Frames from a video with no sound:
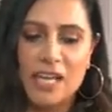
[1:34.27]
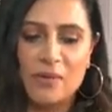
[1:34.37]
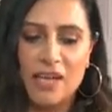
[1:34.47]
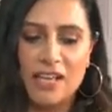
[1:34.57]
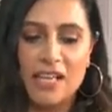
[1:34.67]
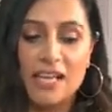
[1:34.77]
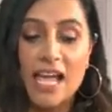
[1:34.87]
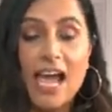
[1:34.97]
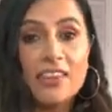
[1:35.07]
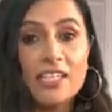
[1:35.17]
Well,
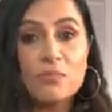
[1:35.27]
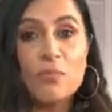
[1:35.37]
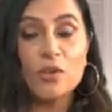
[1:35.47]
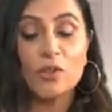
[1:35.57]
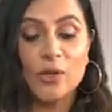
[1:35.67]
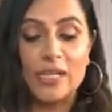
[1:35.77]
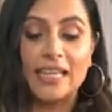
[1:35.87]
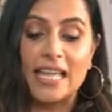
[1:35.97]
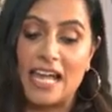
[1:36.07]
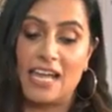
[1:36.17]
Cathie's motto in
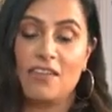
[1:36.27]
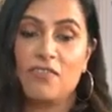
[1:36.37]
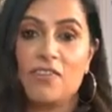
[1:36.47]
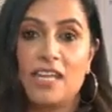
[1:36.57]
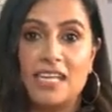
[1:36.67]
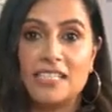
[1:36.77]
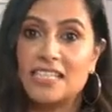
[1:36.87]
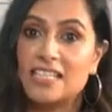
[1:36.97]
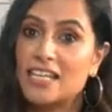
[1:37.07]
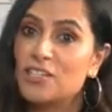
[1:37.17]
life is,
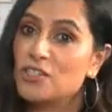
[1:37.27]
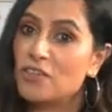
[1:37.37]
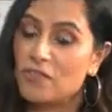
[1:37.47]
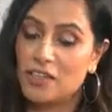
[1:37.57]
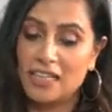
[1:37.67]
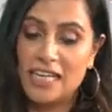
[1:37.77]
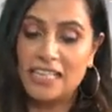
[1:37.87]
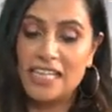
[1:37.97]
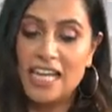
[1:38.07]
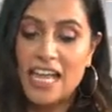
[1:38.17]
as I said, she's a fun
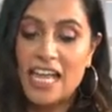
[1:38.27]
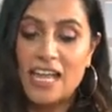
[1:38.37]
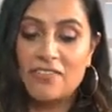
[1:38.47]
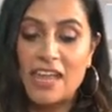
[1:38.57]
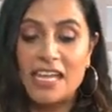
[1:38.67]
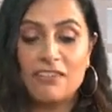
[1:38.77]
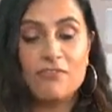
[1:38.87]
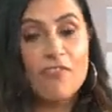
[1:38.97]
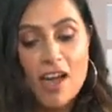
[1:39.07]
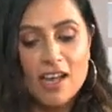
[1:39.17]
lady. If ain't
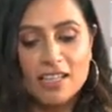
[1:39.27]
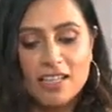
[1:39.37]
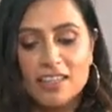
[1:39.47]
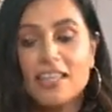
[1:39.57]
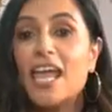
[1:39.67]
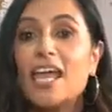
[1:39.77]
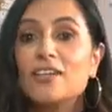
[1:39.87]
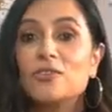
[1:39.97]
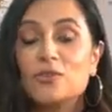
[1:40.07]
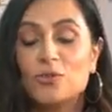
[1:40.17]
fun,
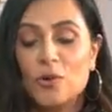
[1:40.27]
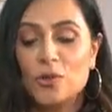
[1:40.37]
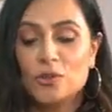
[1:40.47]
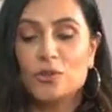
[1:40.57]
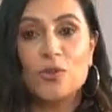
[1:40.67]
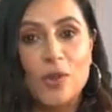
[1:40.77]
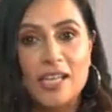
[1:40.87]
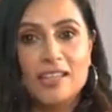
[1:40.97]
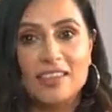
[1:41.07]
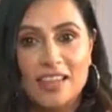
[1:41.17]
then don't do
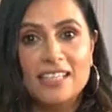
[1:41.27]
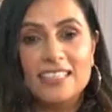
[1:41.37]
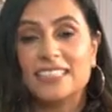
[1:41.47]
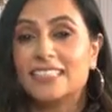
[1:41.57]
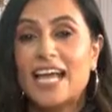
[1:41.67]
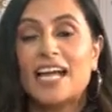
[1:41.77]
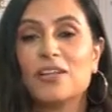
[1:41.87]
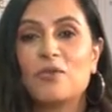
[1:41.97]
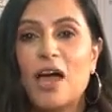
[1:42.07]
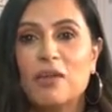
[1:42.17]
it. That's
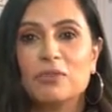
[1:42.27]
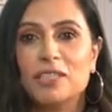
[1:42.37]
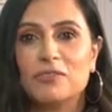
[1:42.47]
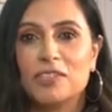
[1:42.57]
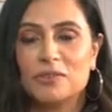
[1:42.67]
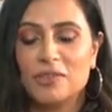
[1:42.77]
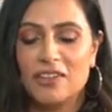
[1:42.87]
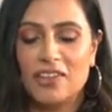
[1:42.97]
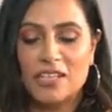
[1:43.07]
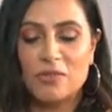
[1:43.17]
exactly what I believe as
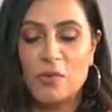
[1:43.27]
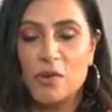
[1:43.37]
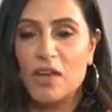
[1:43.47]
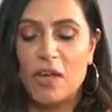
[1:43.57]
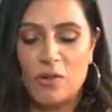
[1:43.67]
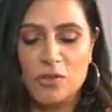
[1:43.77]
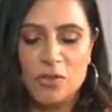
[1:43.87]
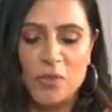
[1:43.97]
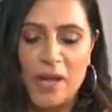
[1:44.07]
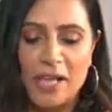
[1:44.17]
well. That's why we get on
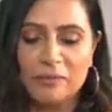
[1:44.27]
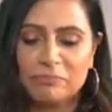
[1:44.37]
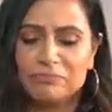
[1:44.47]
so well.